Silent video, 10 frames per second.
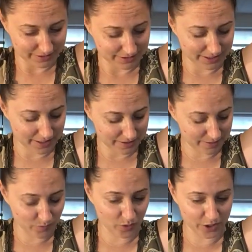Take
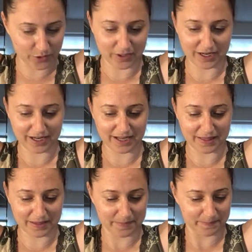them when you can
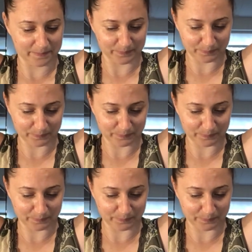get them.